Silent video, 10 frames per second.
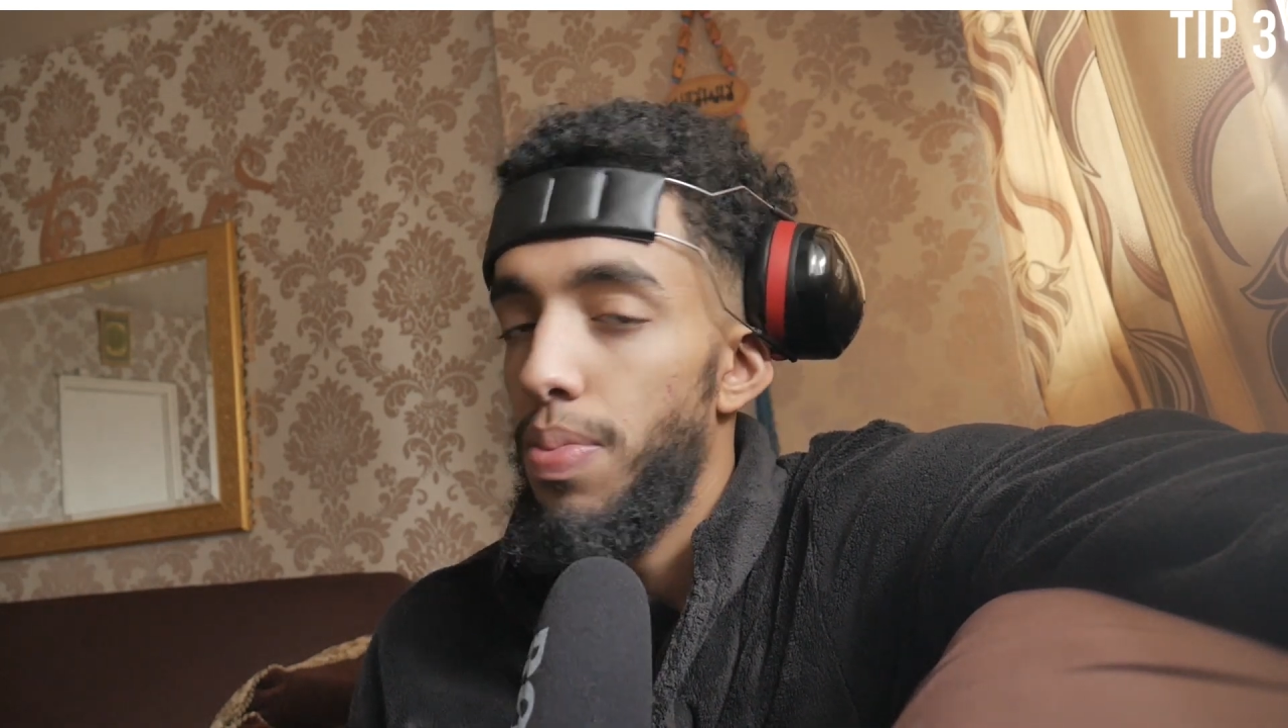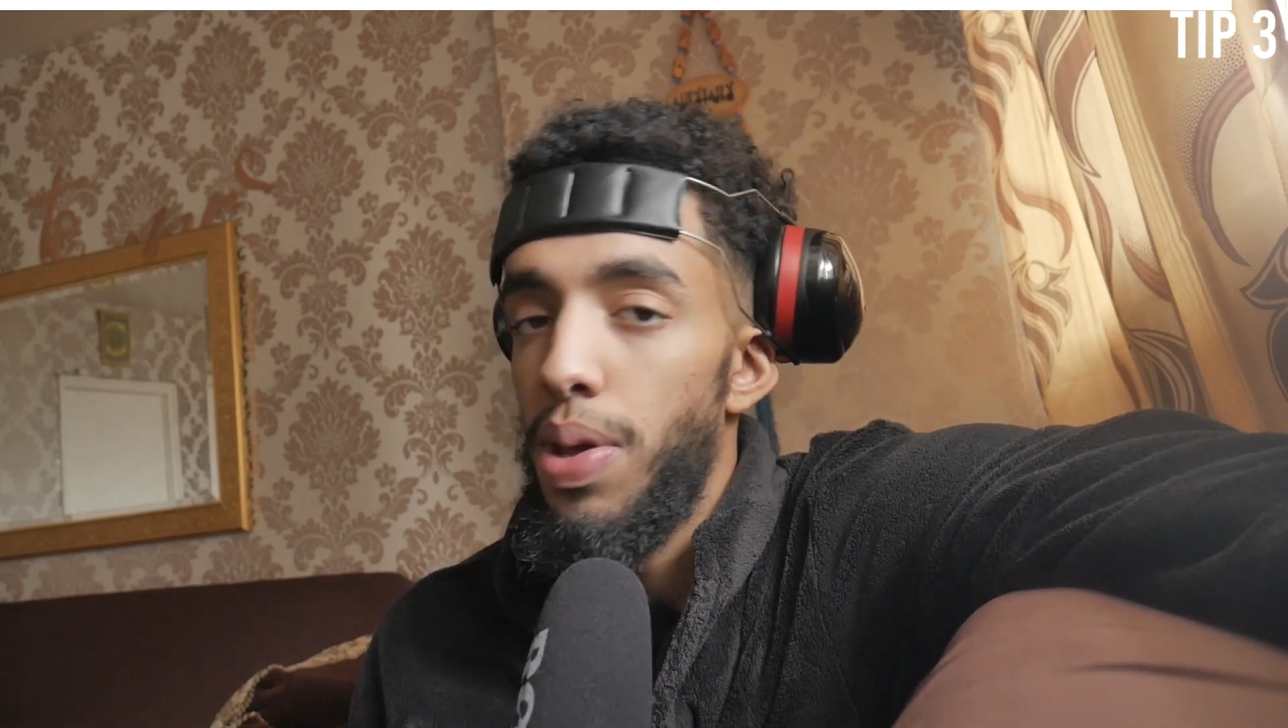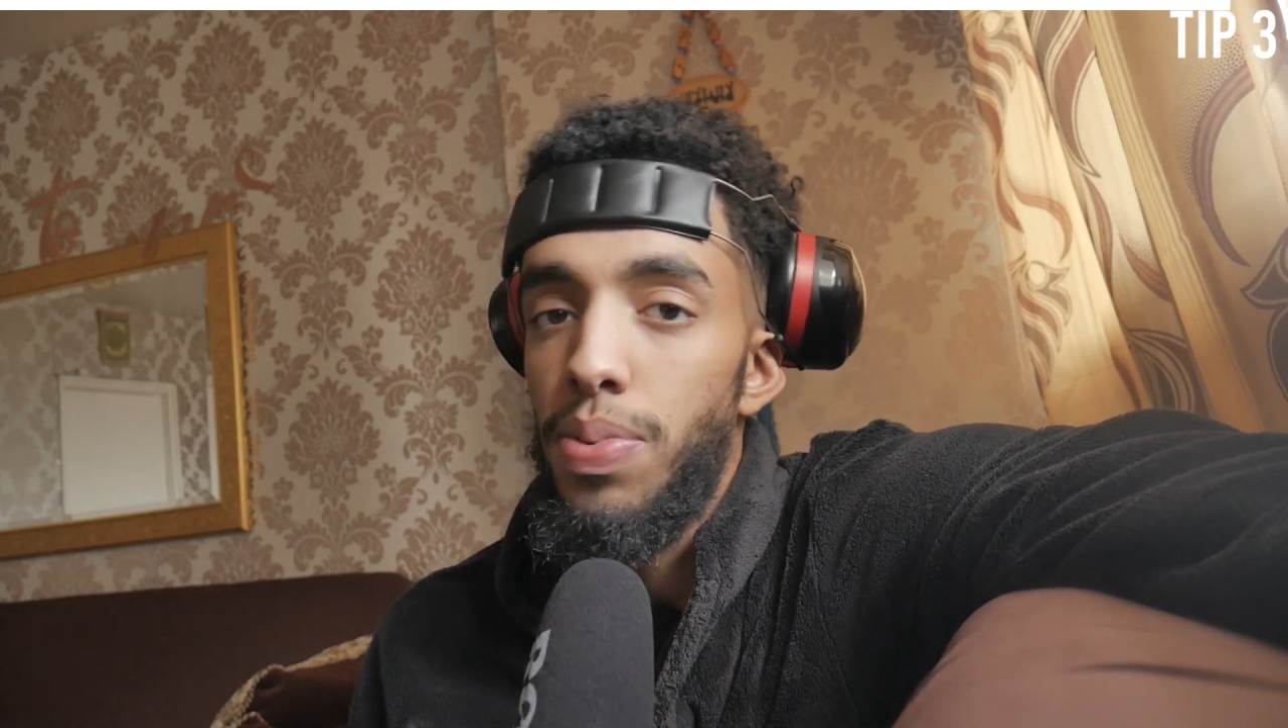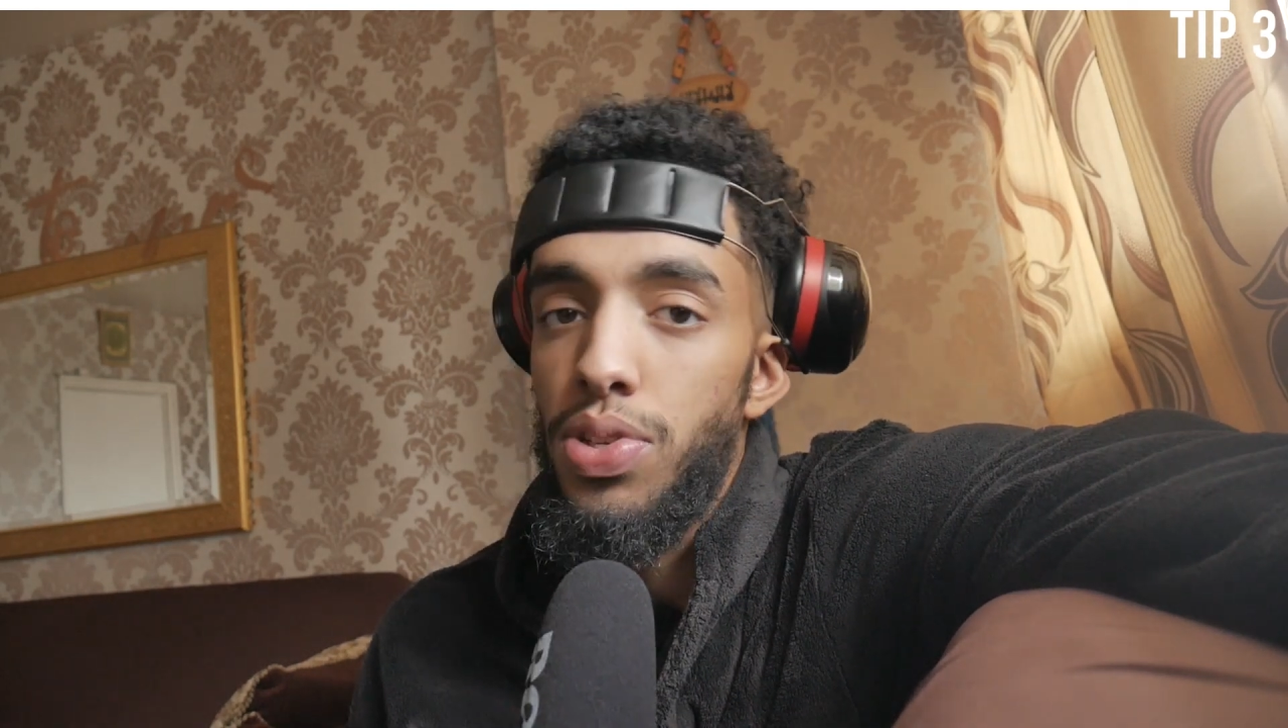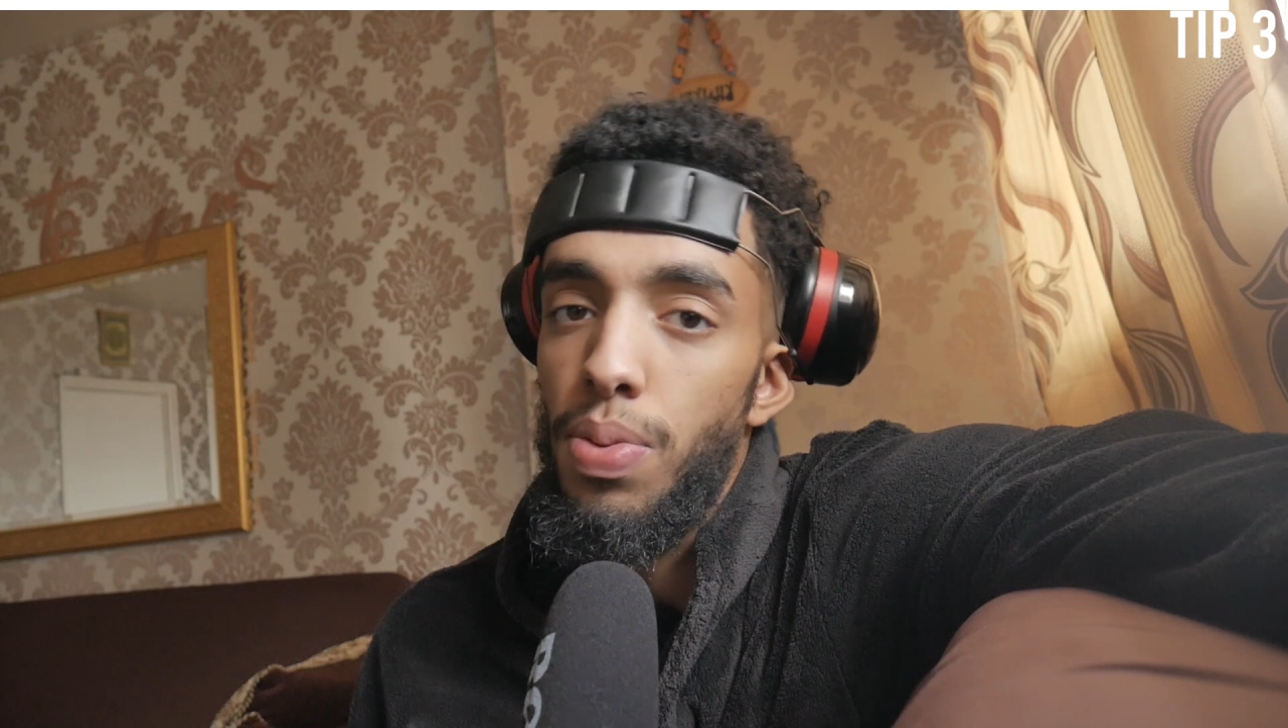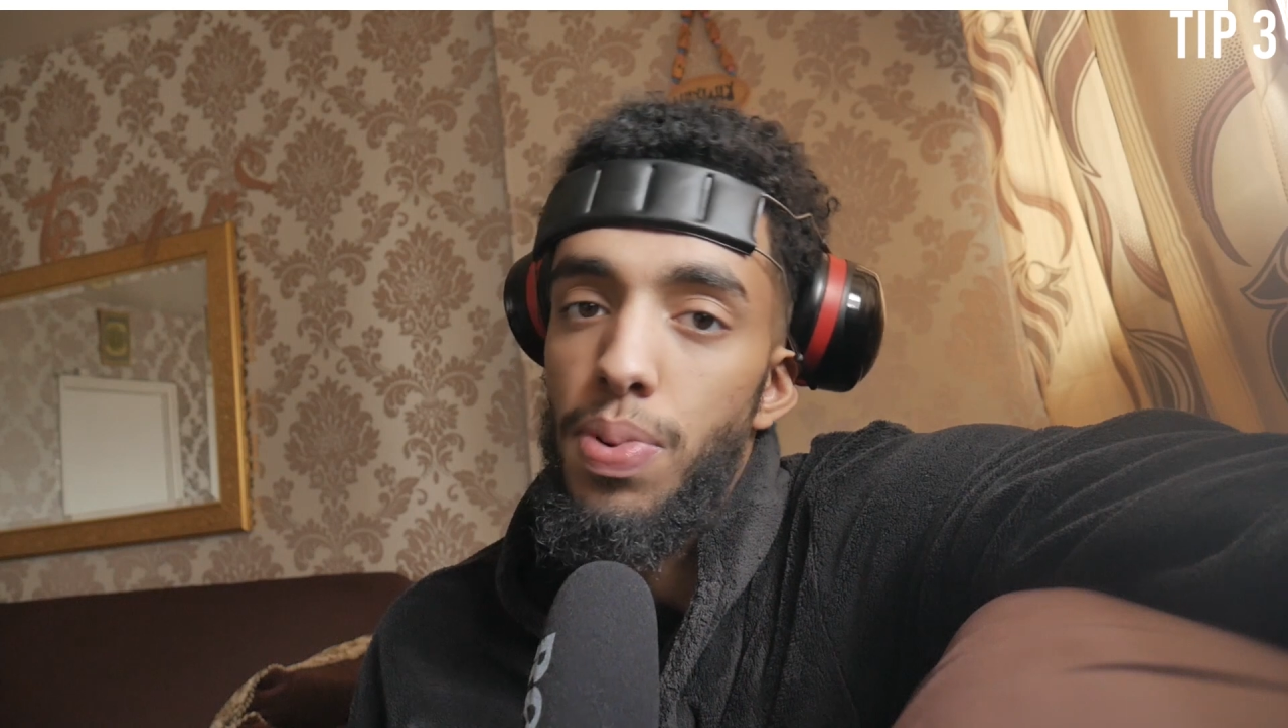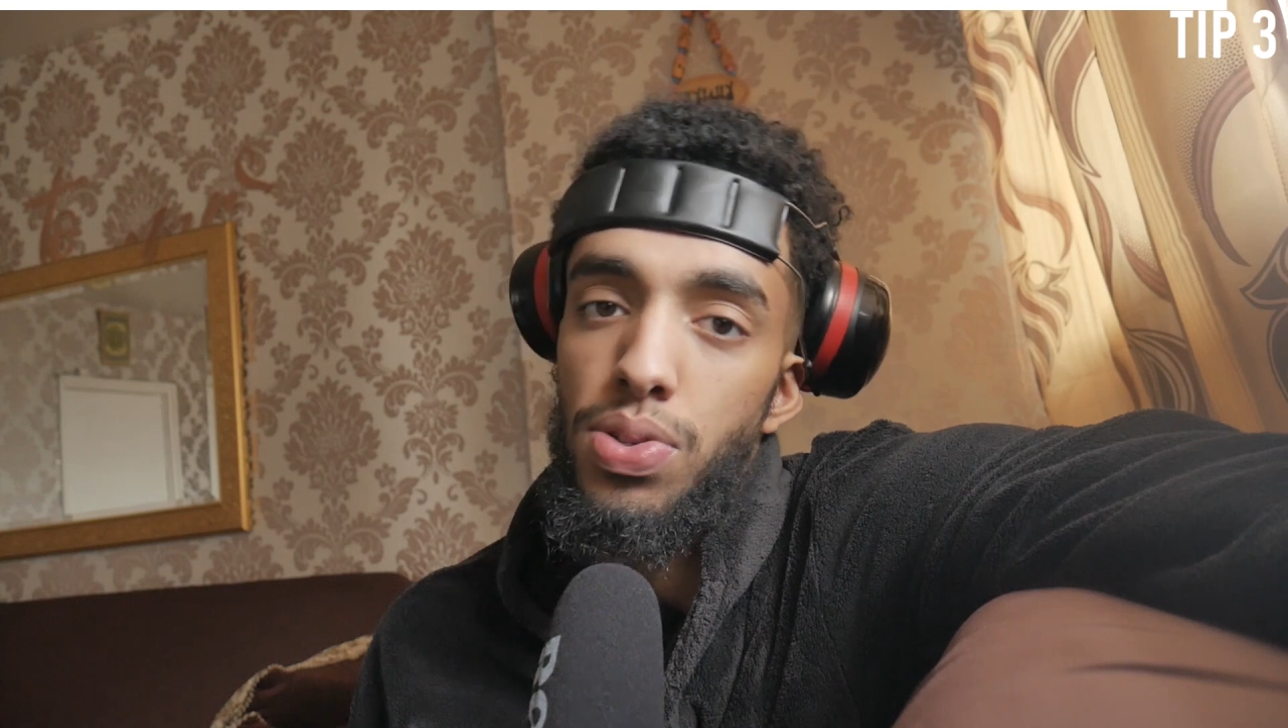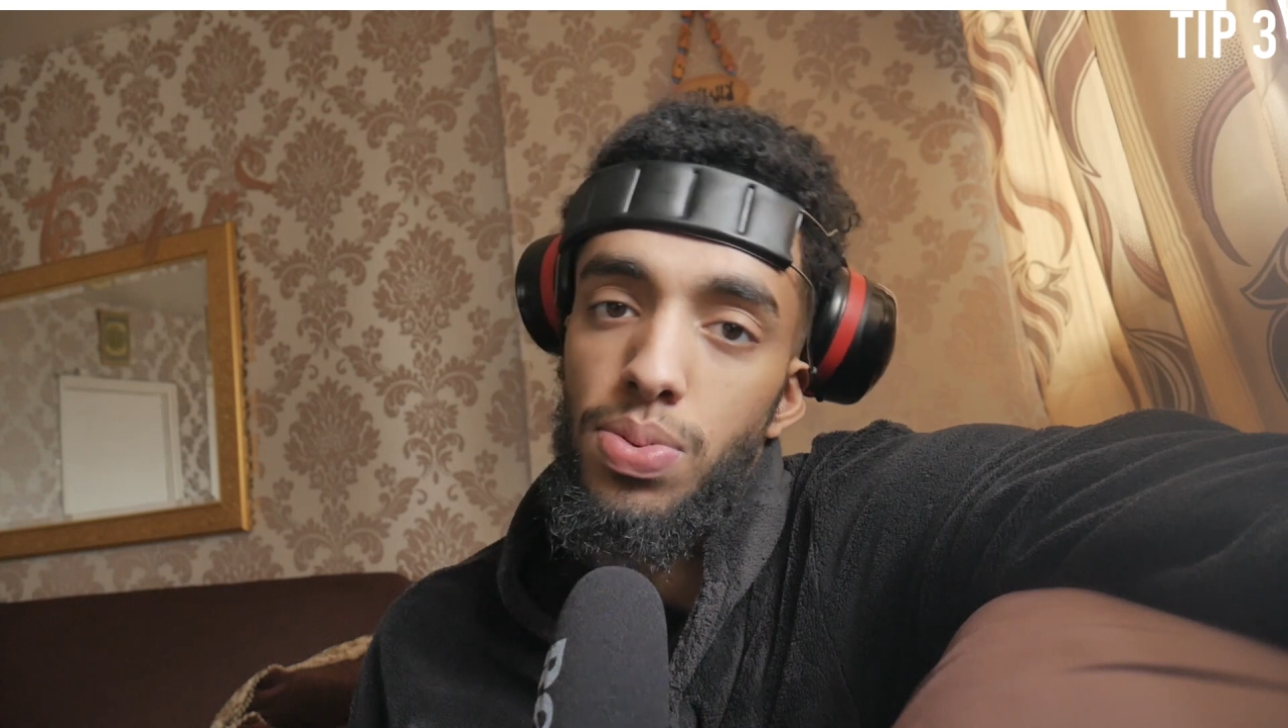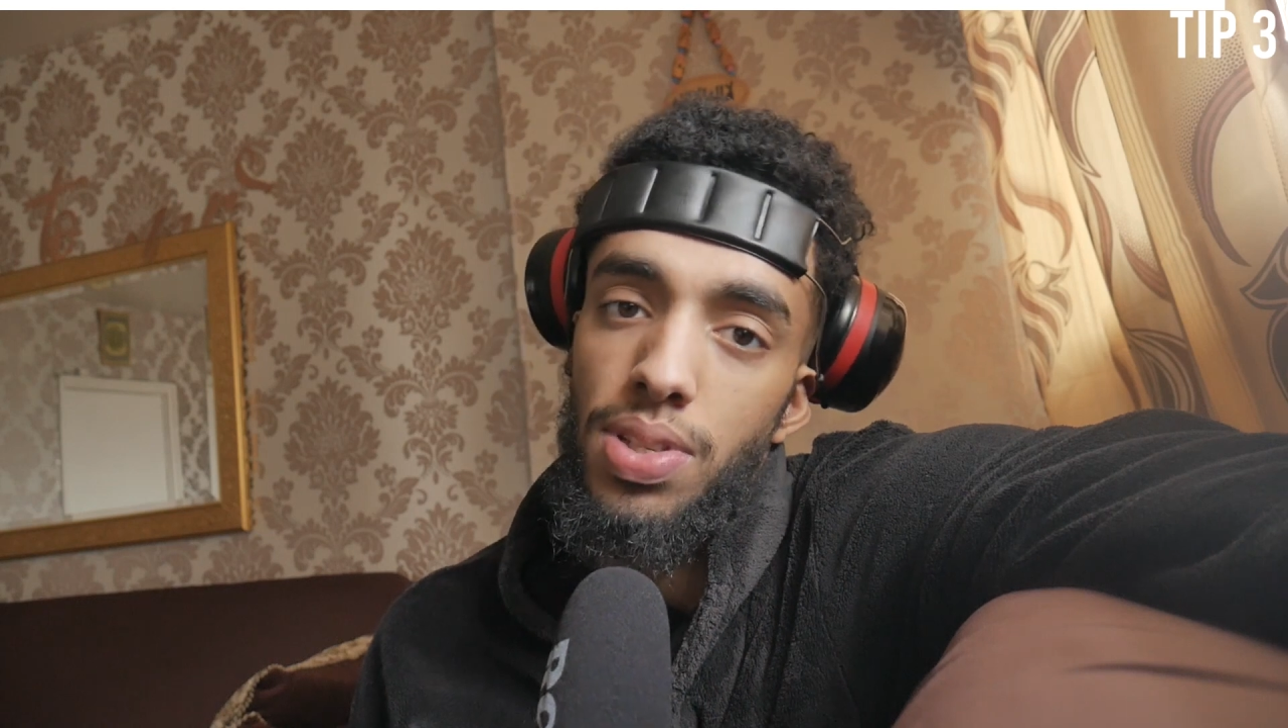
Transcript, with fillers: maybe it's your personal